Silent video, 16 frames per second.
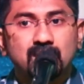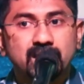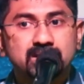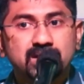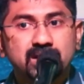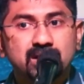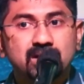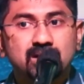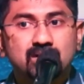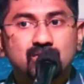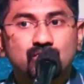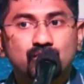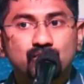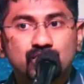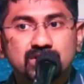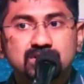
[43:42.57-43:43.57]
and
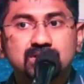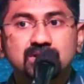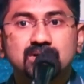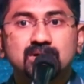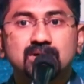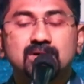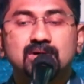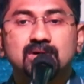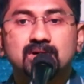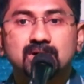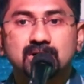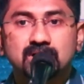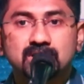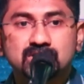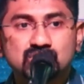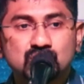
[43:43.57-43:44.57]
then with the
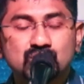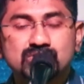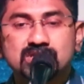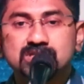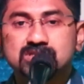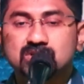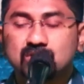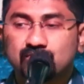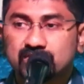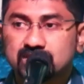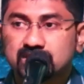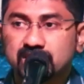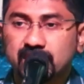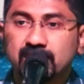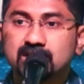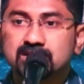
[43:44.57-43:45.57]
resources or with the
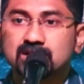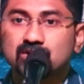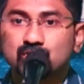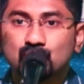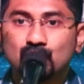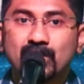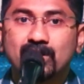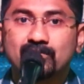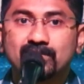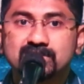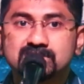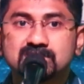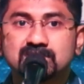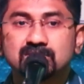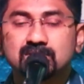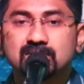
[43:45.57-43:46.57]
training that you have
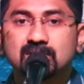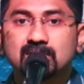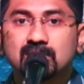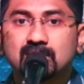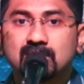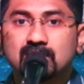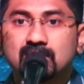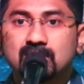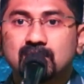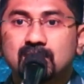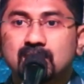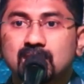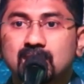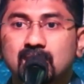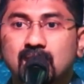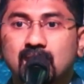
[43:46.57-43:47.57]
received,
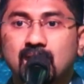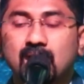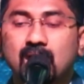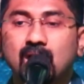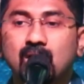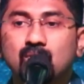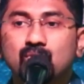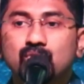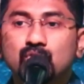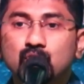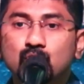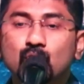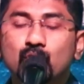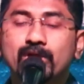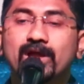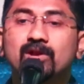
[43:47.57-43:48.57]
how
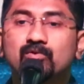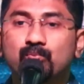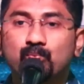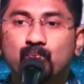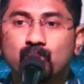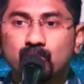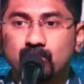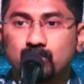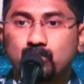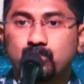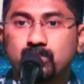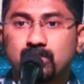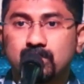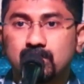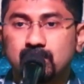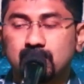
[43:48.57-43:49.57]
you can,
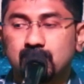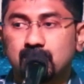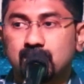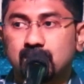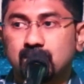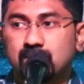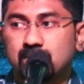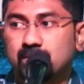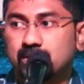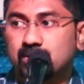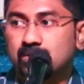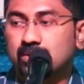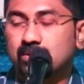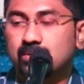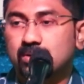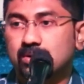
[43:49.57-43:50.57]
uh, you
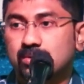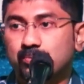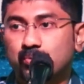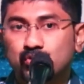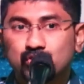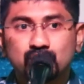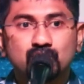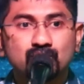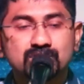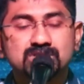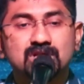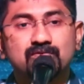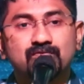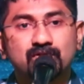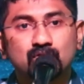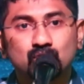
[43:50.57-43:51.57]
know, put
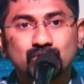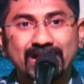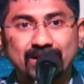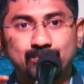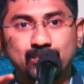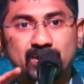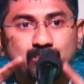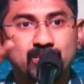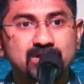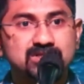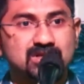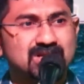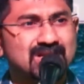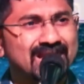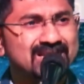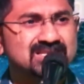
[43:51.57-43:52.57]
yourself into that big
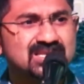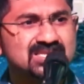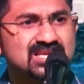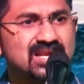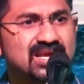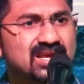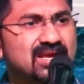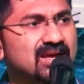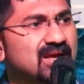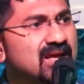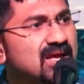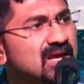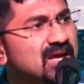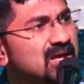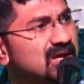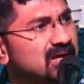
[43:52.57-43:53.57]
picture, like just like a,
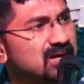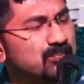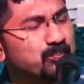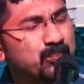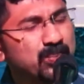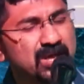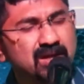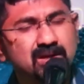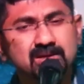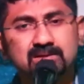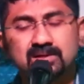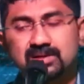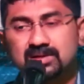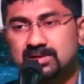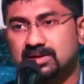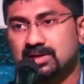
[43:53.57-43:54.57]
a
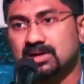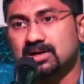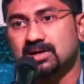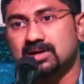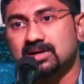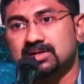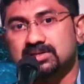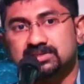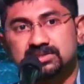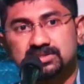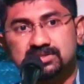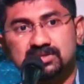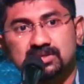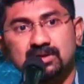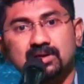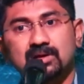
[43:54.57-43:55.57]
big uh,
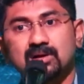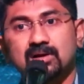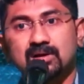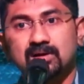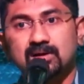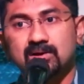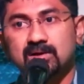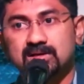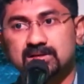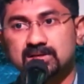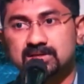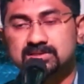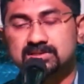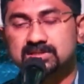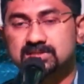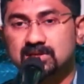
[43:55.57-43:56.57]
jigsaw,
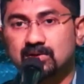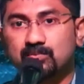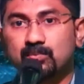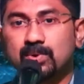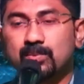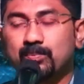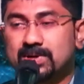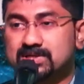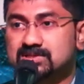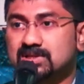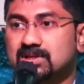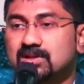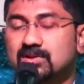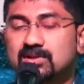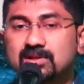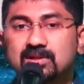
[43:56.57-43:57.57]
uh, jigsaw
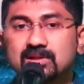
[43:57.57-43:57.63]
puzzle